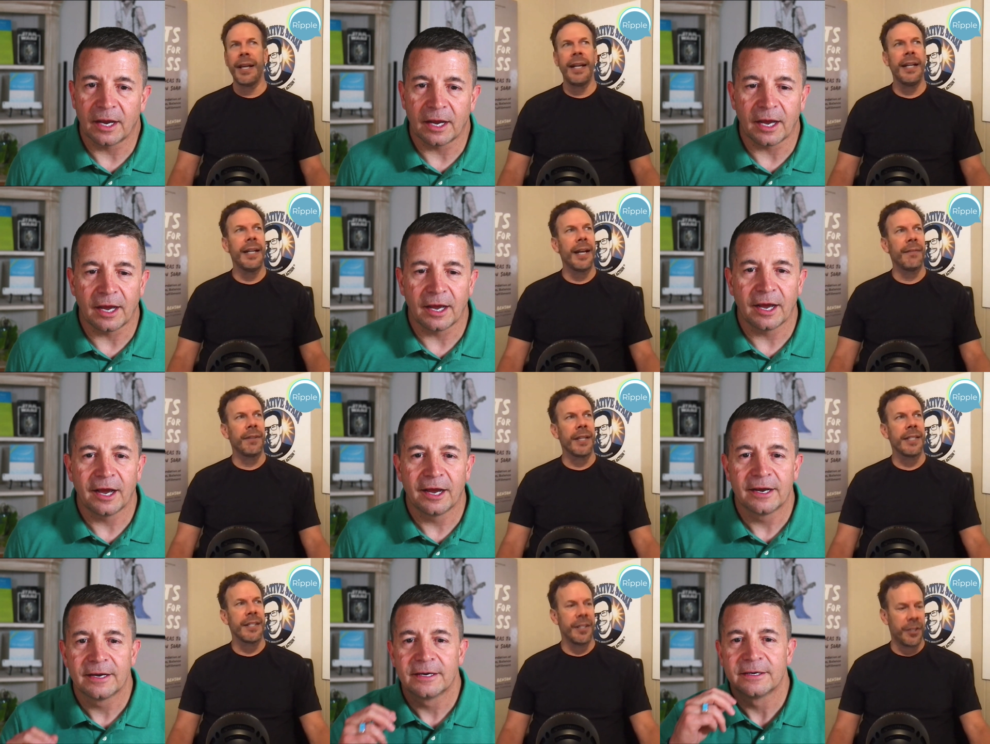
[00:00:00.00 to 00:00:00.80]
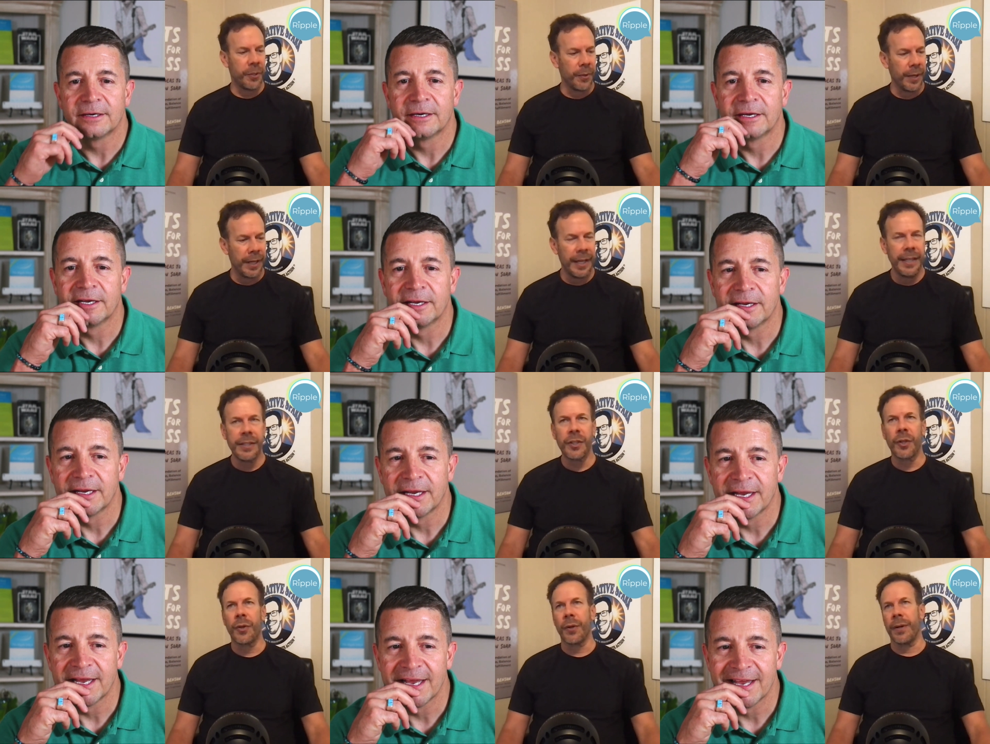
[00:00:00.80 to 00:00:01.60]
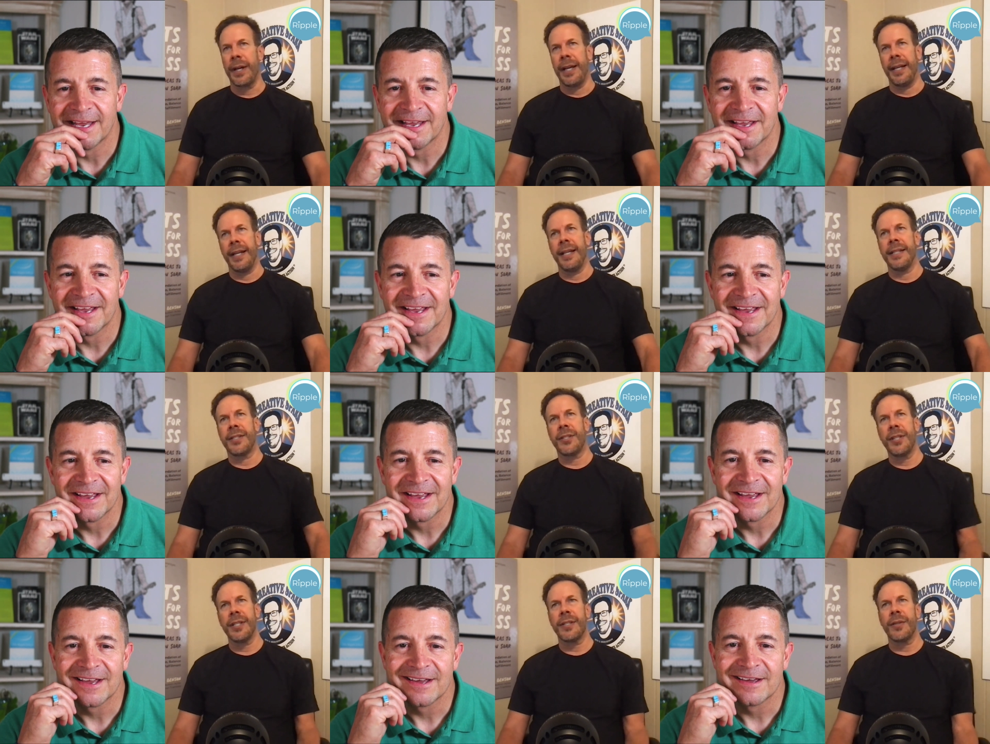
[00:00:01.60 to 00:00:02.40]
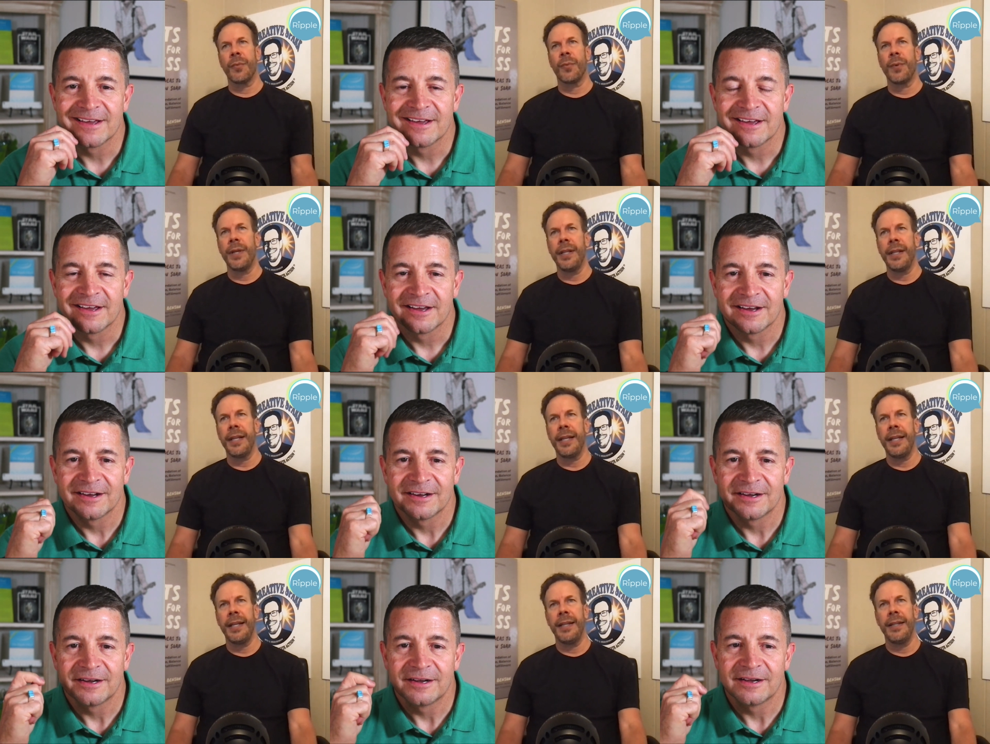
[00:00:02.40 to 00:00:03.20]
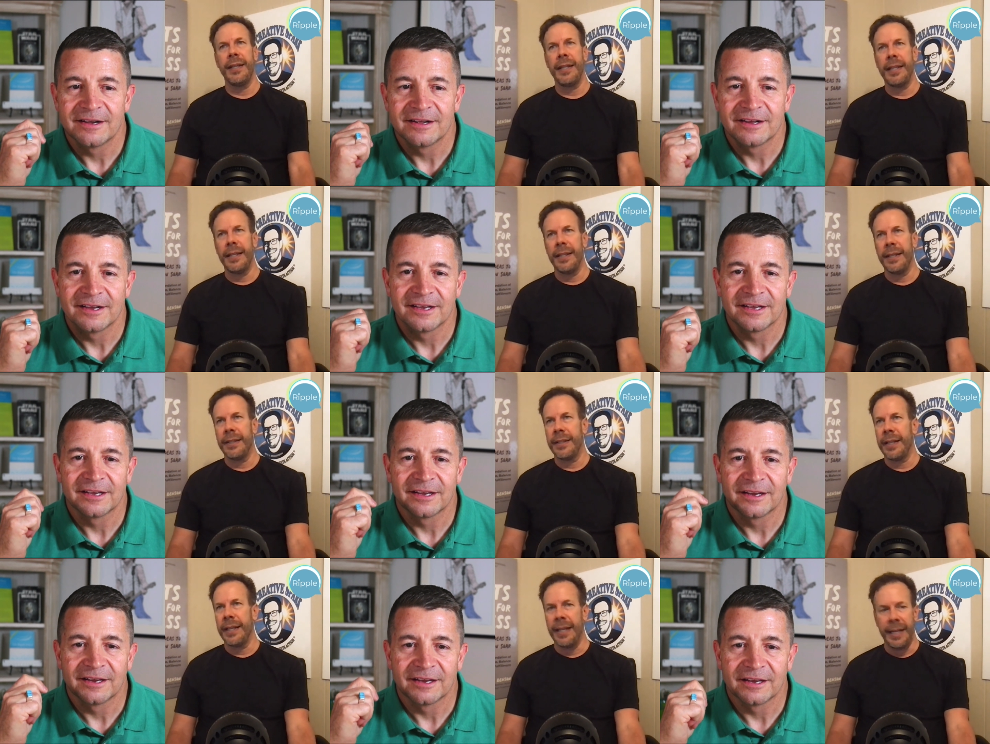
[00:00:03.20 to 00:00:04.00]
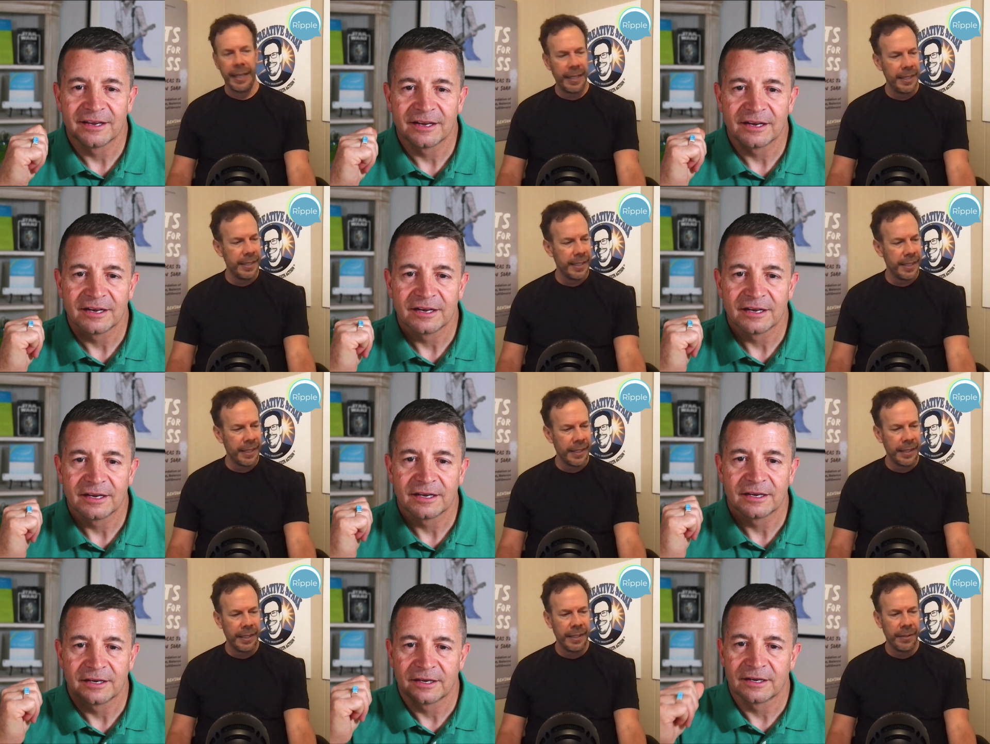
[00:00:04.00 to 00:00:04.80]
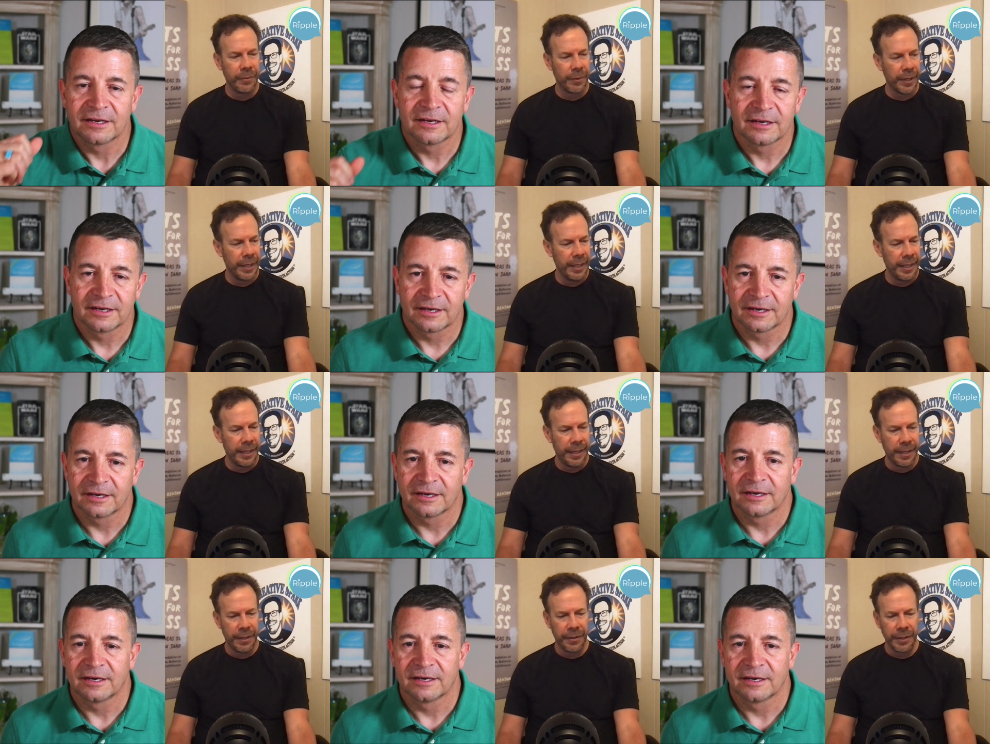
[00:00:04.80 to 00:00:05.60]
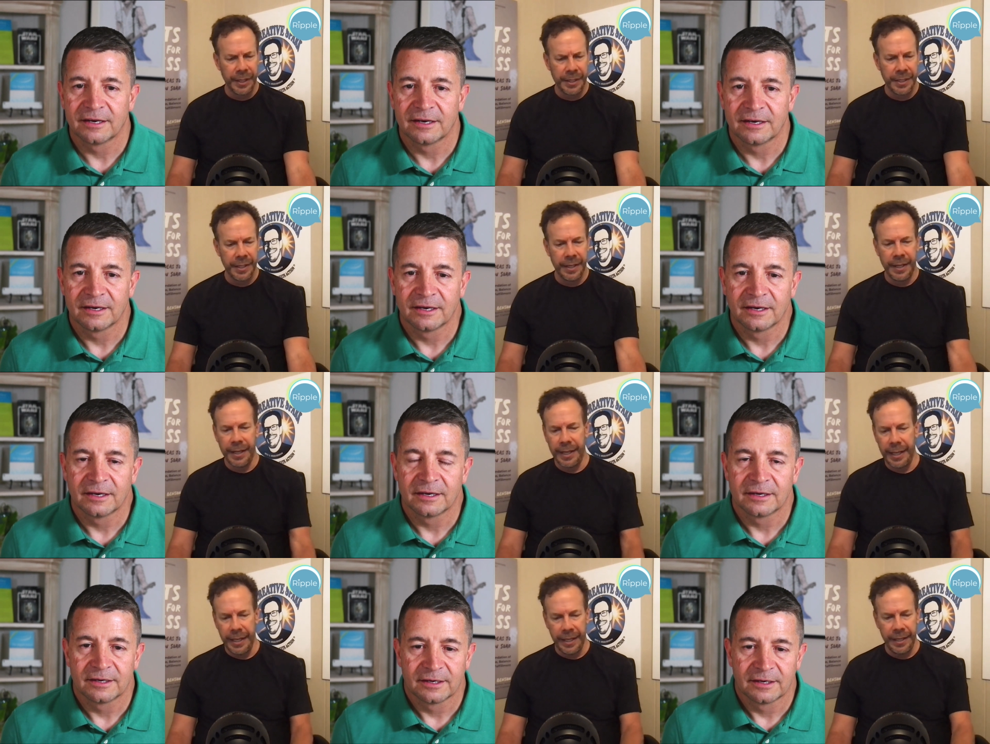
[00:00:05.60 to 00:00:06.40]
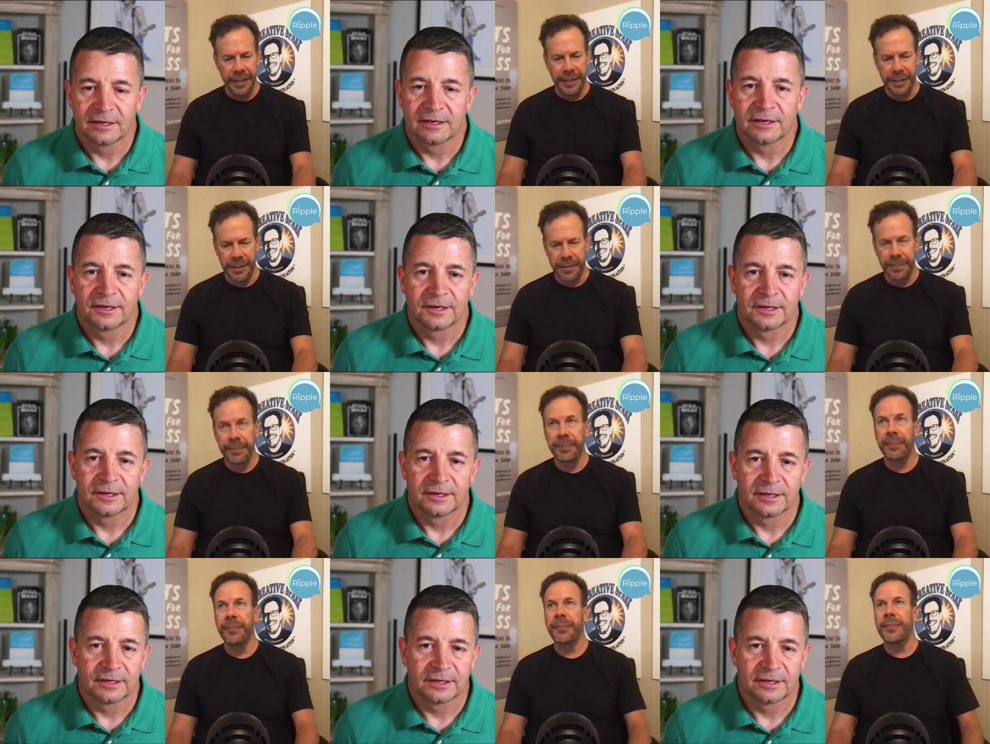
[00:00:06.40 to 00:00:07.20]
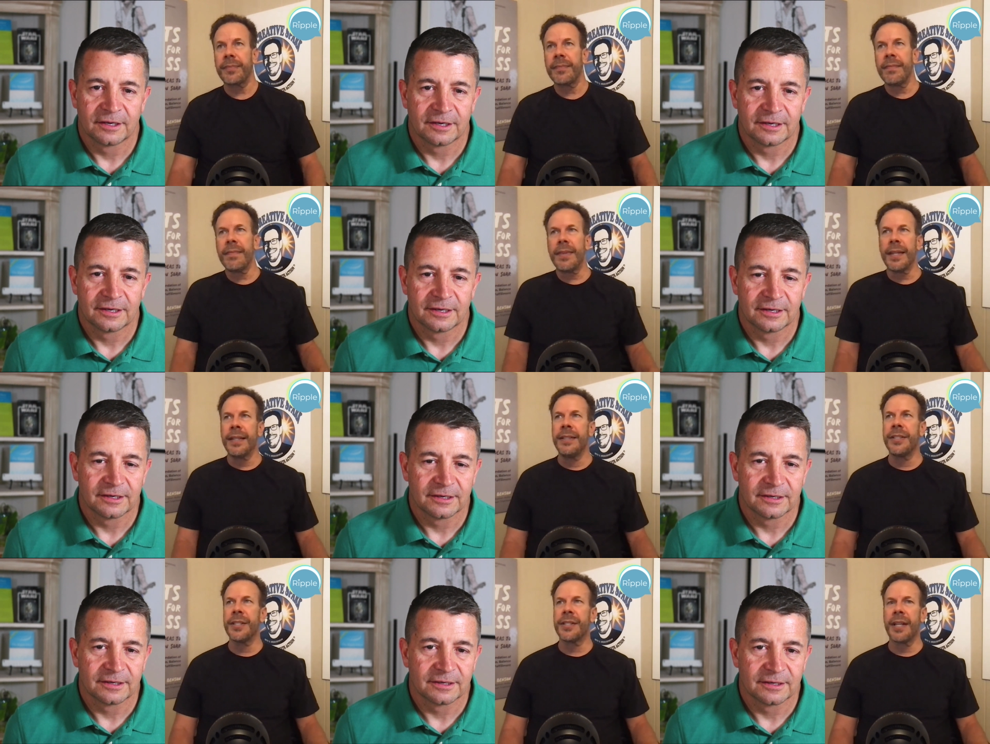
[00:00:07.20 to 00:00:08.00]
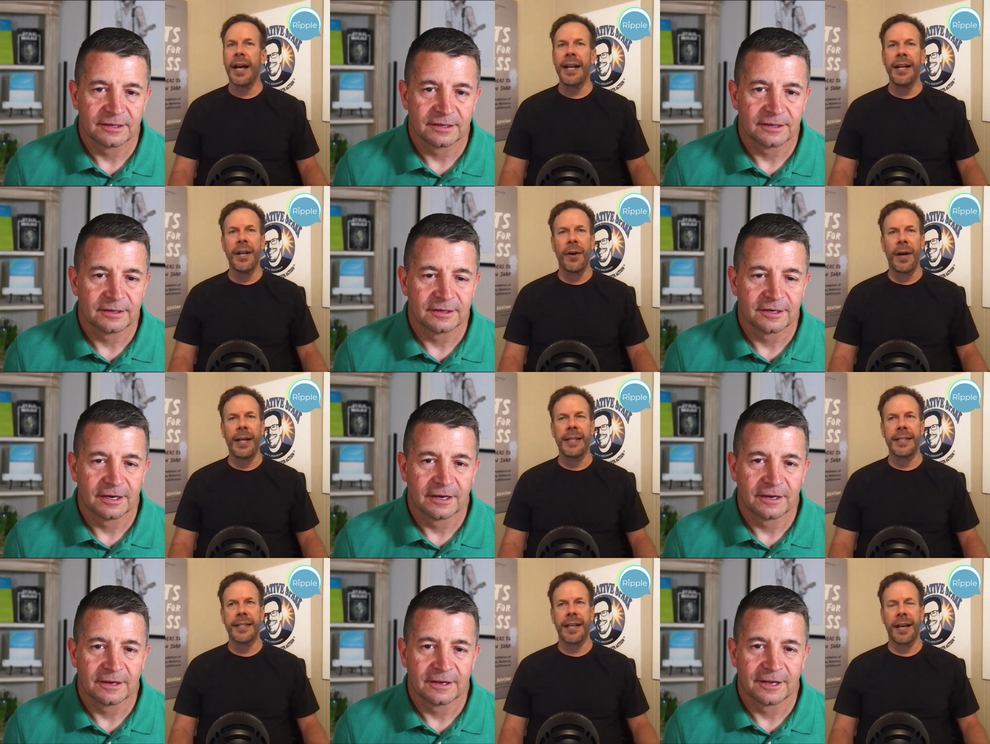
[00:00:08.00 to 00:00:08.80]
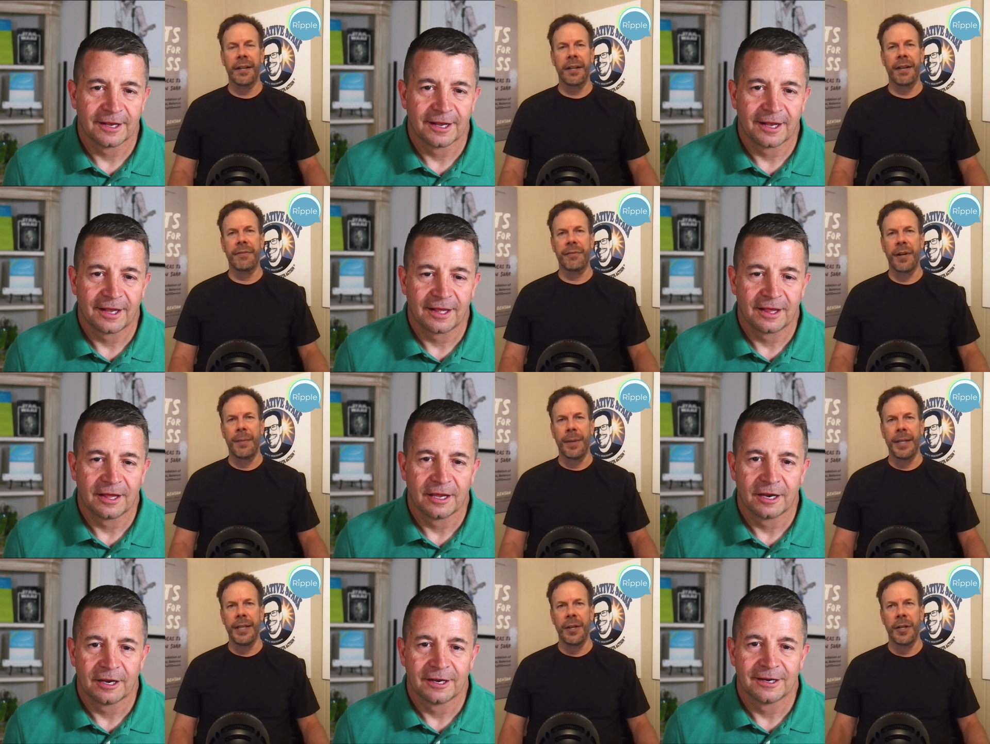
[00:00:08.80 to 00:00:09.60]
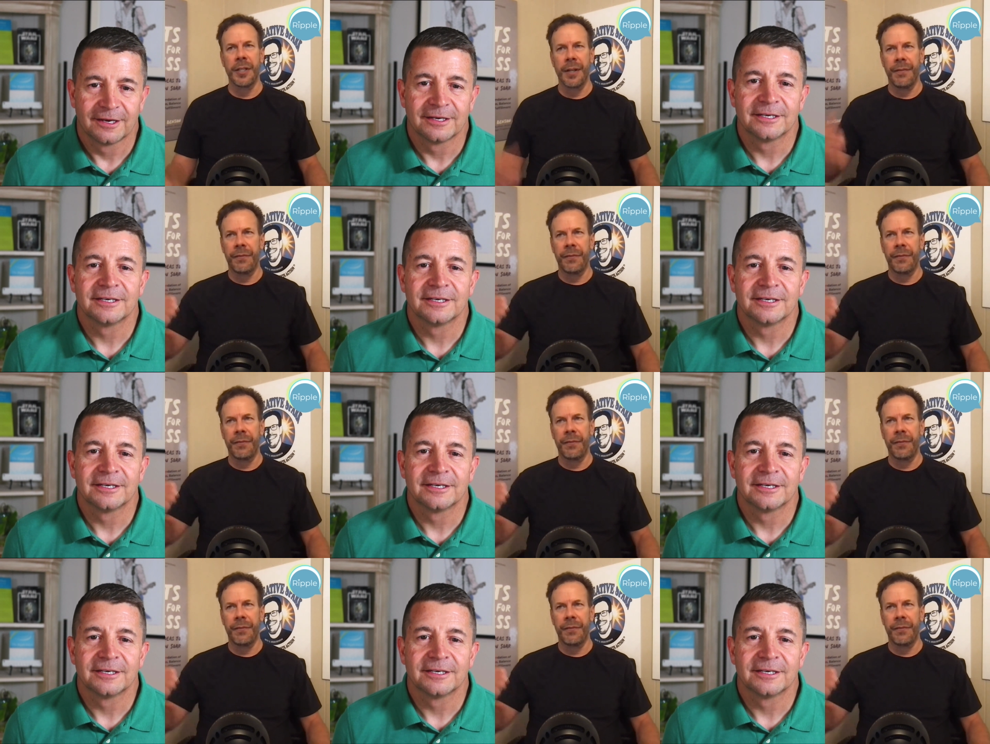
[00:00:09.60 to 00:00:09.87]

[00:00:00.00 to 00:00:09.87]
Speaker 1: it and I've listened to it. It's great. It's just really an easy read or listen, and he's just I don't know. I just got a lot from it. You know,